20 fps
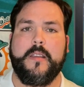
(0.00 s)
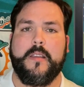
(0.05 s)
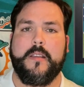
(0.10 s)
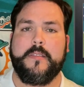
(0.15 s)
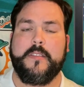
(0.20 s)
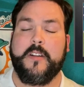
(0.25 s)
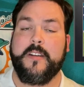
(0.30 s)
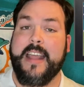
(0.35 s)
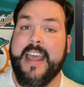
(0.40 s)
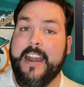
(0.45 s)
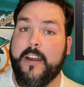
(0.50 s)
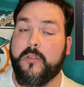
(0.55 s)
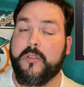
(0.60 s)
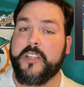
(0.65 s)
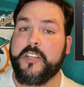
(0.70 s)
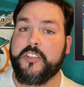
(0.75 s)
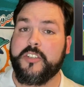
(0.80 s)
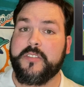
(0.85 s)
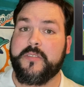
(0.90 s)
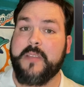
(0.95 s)
They're not
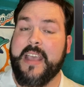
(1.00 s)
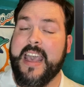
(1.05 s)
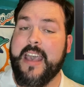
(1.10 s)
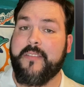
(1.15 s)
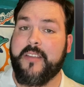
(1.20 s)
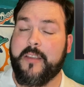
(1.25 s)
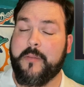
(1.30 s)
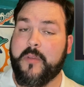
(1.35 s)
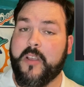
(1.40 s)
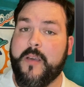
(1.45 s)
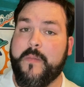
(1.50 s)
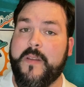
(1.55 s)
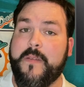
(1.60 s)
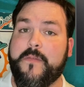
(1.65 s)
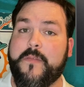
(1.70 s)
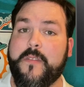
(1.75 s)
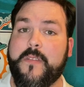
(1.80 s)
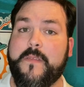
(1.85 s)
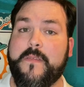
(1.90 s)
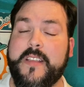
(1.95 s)
only just having him come in
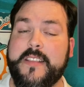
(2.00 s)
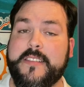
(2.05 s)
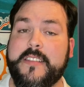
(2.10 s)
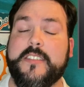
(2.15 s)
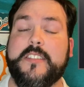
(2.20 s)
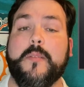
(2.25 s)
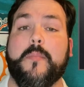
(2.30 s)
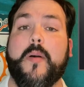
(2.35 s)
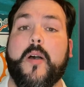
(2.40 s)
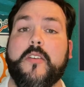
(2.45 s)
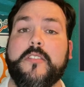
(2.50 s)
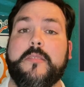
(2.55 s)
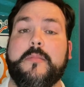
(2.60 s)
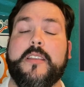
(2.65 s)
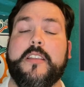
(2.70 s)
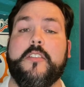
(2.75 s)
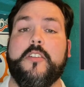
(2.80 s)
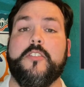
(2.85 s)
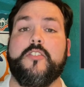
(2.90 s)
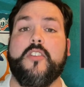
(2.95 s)
for a visit,
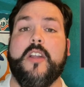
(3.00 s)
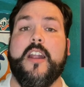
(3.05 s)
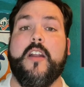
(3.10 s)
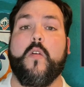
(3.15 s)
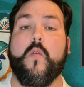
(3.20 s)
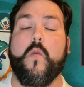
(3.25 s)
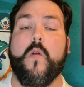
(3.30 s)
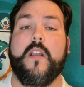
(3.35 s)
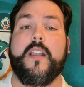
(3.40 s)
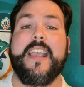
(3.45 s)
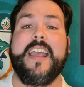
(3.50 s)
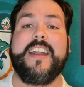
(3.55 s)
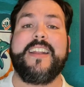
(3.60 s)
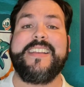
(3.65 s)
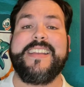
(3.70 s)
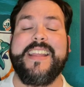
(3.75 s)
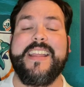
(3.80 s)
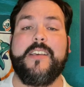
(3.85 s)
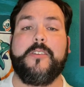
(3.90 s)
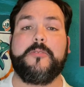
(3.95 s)
supposedly, they're trying to work out a
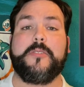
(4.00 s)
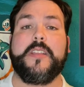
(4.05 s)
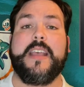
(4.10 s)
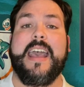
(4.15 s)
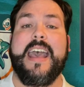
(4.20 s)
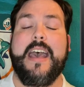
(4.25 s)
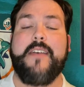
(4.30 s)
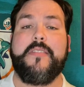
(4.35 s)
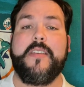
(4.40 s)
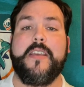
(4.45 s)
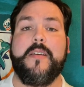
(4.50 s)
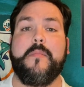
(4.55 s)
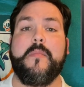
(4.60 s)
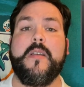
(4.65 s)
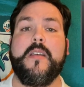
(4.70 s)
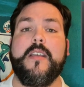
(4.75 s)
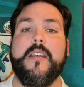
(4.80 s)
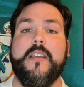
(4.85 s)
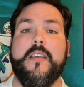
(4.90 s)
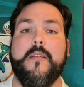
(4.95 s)
deal to have
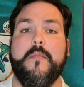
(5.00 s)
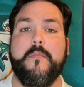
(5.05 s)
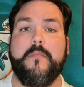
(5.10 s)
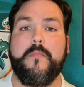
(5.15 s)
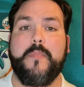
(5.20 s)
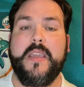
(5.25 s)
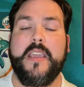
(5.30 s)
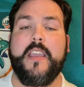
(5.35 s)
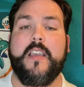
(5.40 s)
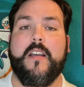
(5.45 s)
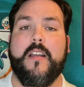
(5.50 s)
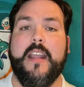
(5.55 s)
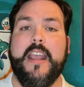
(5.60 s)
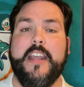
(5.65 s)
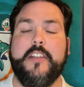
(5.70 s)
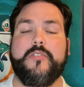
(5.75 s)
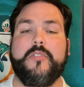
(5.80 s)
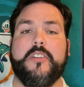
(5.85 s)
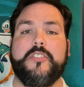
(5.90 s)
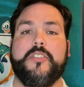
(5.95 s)
him be our
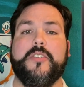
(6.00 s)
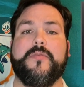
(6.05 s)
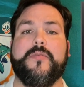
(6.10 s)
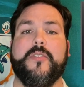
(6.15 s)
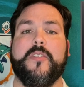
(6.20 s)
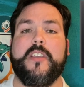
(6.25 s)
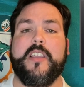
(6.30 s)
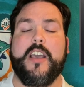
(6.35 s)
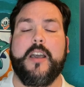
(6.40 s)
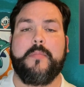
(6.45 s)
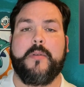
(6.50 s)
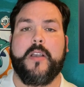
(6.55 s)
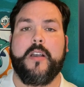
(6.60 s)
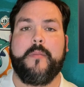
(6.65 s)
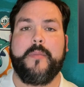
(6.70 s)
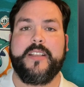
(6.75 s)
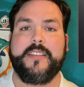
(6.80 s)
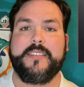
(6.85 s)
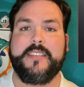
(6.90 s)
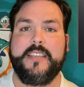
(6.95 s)
edge rusher for the
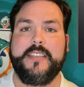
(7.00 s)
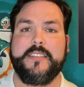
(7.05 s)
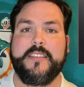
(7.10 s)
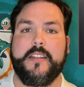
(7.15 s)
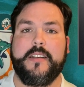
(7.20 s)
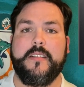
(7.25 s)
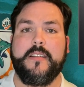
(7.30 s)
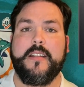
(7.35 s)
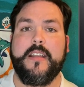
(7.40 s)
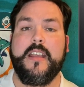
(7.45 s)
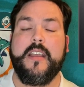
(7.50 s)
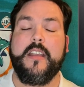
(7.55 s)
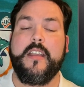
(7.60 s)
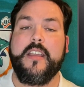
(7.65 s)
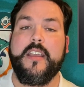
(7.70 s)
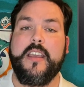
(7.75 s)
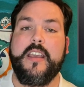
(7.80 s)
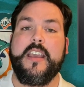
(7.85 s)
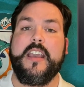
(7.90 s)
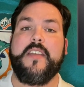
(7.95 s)
upcoming season.
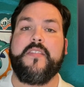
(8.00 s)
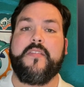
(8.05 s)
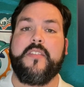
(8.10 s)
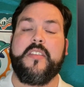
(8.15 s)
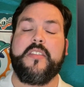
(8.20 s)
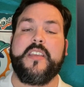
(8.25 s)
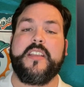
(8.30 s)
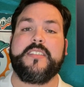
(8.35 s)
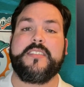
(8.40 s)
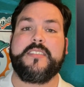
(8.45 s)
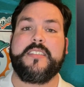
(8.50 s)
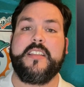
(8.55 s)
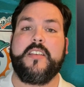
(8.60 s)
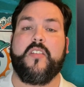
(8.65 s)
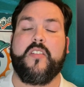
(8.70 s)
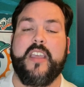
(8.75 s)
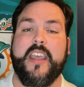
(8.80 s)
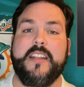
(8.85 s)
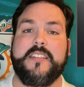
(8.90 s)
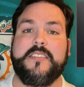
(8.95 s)
If this
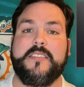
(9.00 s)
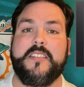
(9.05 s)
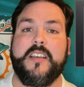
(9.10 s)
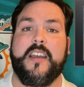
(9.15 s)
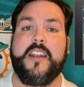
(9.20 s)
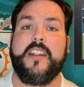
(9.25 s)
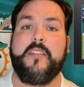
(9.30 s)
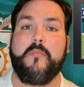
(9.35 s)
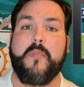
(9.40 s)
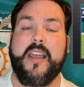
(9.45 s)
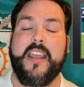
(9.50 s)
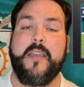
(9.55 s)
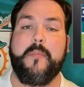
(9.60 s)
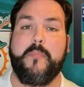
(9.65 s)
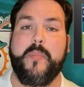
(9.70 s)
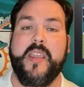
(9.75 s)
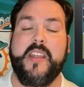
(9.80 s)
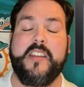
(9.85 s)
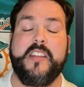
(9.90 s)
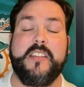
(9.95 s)
deal gets done, in my
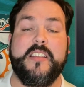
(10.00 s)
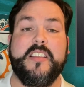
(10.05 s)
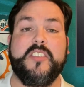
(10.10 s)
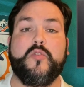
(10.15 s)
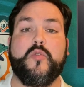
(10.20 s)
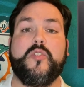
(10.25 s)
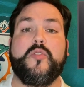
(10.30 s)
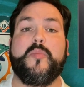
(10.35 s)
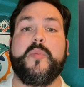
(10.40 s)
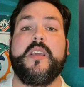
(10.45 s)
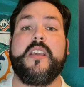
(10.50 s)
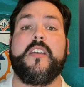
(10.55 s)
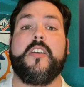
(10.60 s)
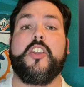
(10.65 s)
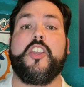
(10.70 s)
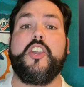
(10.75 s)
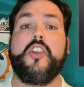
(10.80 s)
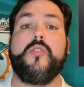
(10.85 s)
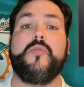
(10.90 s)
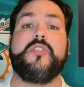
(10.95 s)
opinion, this would be
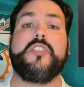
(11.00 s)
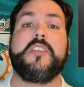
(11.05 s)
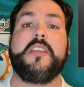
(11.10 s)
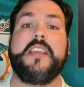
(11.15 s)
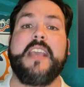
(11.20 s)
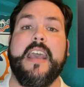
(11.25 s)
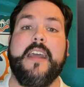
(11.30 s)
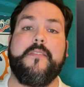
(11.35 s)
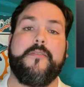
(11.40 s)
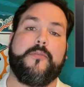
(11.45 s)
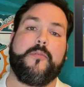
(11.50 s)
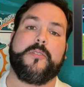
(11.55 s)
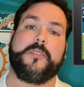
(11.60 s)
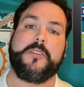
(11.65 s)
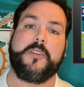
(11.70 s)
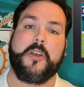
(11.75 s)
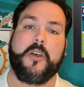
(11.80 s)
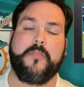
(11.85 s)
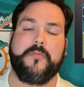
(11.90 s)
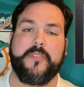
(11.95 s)
a huge get for
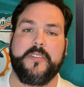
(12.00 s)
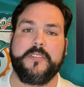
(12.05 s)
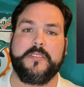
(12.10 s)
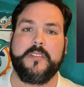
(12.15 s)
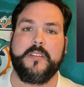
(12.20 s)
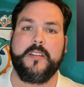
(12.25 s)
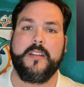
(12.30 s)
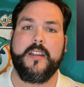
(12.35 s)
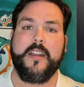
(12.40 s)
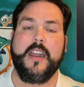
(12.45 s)
the Dolphins.